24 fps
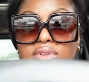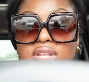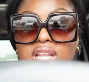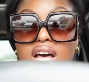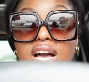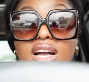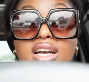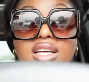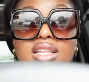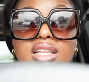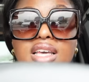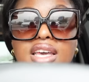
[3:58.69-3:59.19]

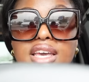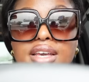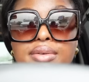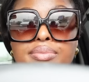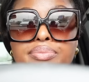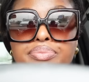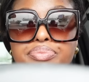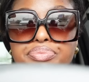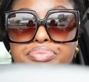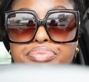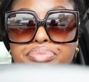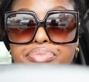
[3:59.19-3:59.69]
Luckily,
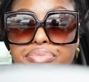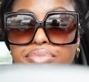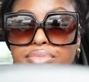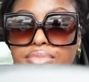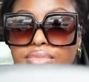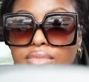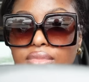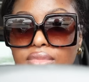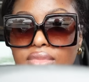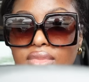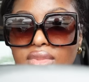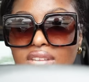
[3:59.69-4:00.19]

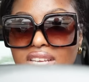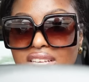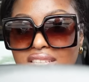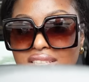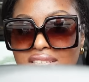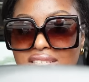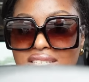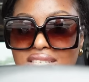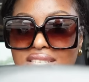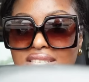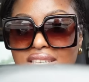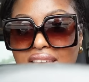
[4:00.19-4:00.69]

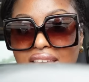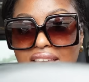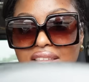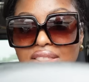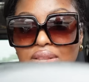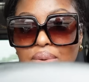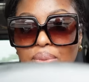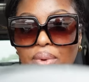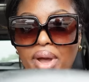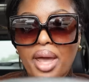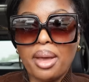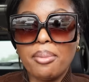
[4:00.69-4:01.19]
this is
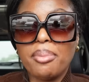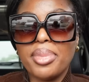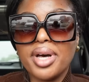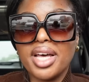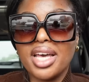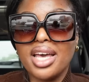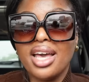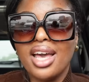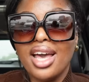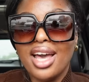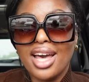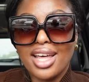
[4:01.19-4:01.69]
in the way,
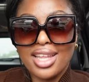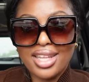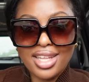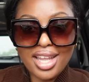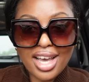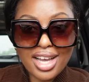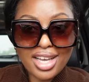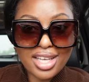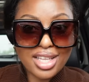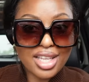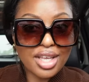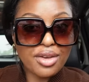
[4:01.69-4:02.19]
but
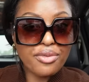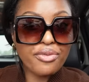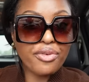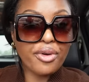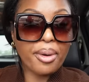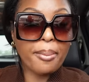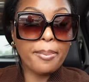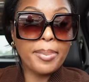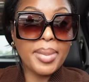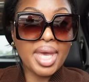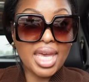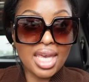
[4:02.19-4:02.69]
luckily
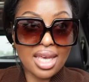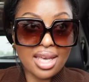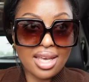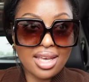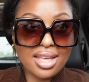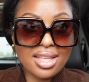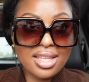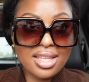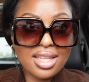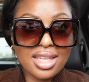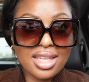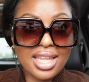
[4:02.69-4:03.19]
for
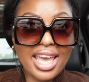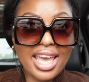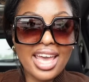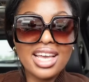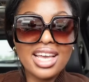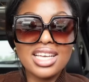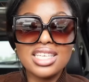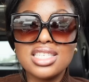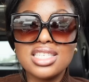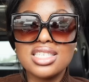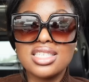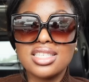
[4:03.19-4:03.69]
me, Leah
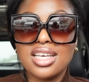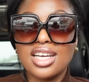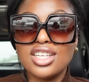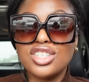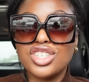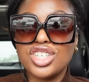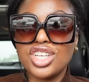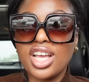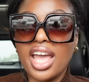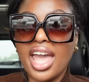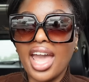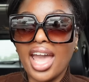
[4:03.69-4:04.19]

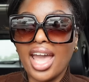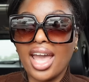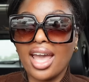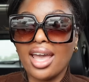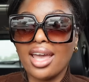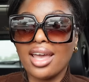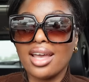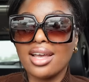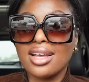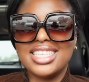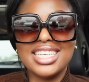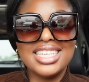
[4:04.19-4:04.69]
such
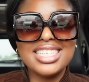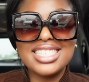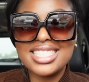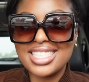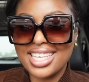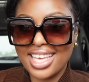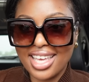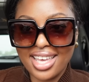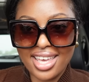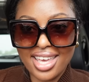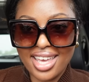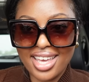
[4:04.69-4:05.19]
a
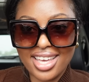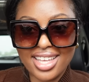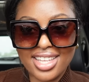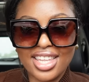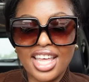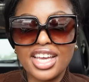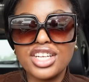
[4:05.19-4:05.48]
decent kid.